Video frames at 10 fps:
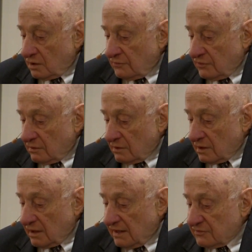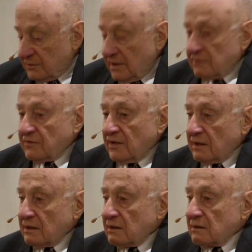of her classmates
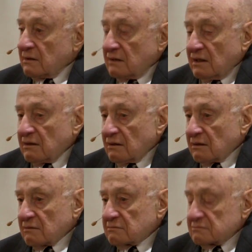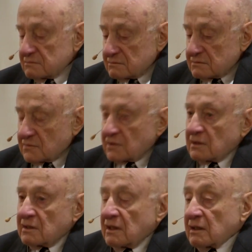then, uh, or
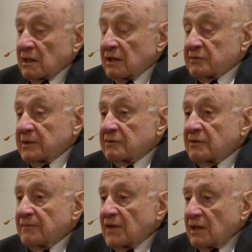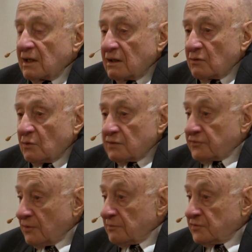yeah, classmates, was
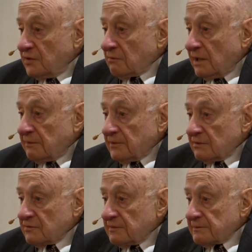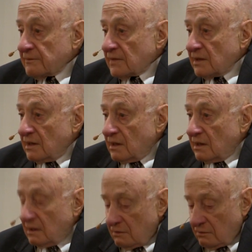from Cedar Rapids.
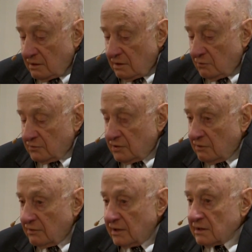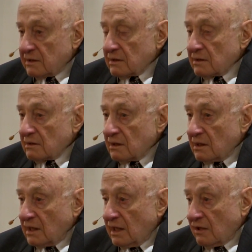Her name was Harriet
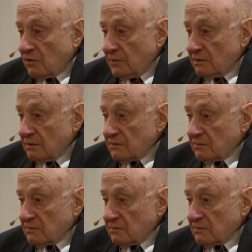Oshman, as a